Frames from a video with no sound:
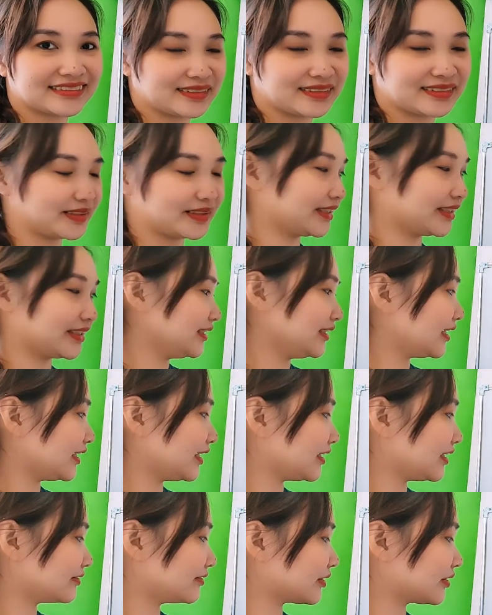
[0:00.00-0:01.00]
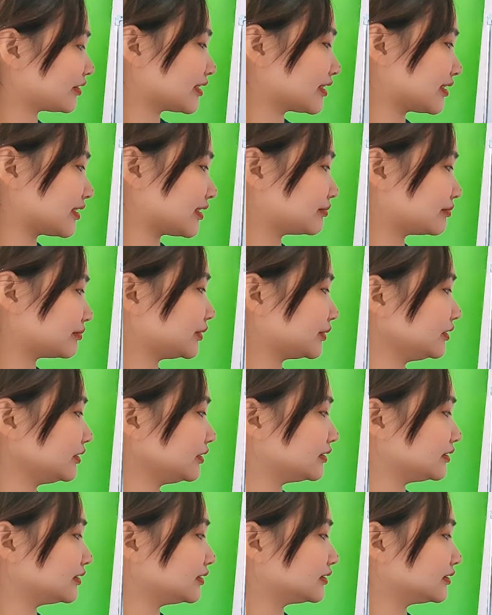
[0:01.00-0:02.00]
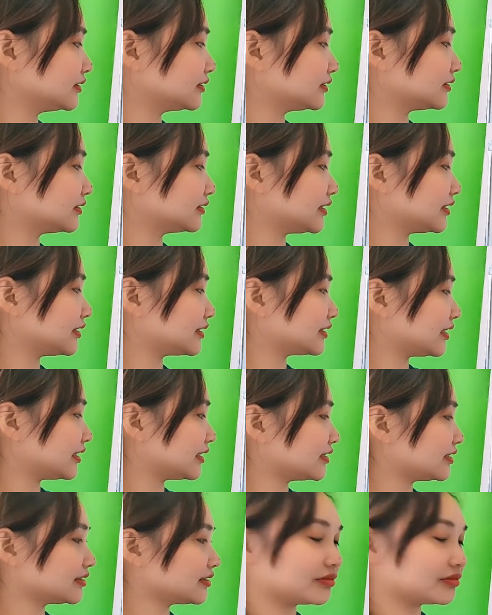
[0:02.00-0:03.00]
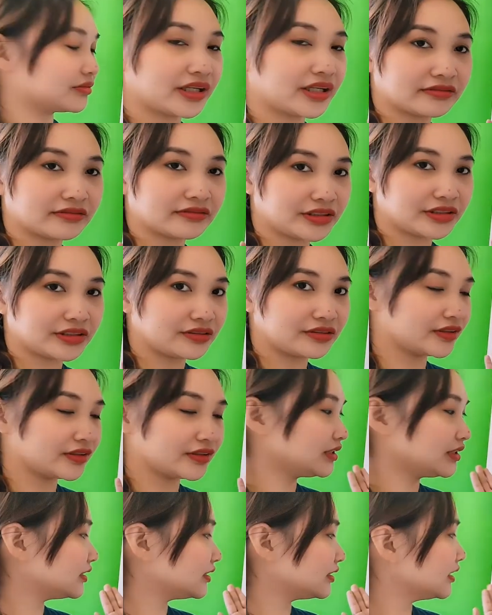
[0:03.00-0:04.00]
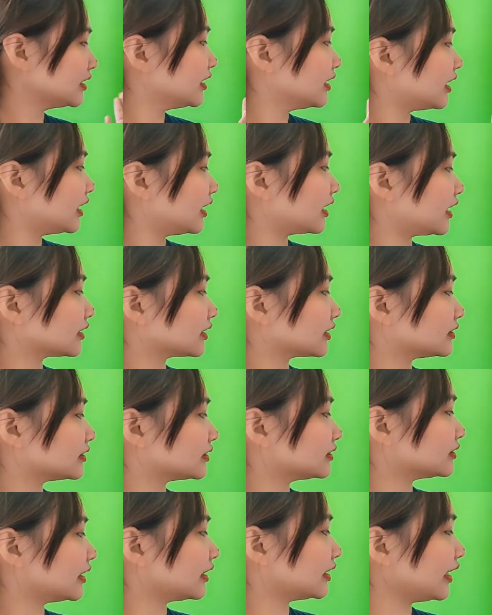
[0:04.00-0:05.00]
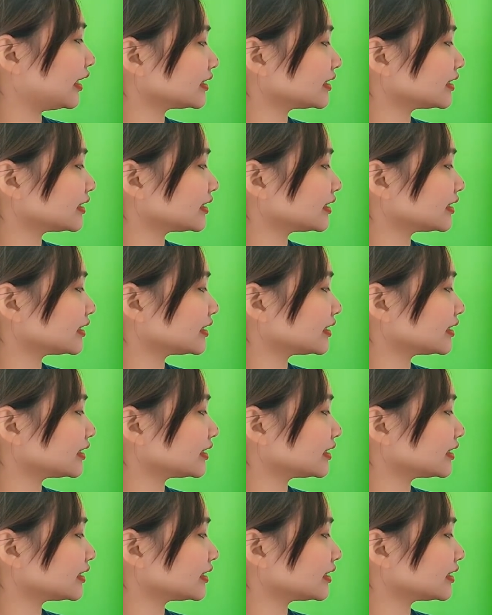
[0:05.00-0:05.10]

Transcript: Okay, I have here example. This is, we have given angle x,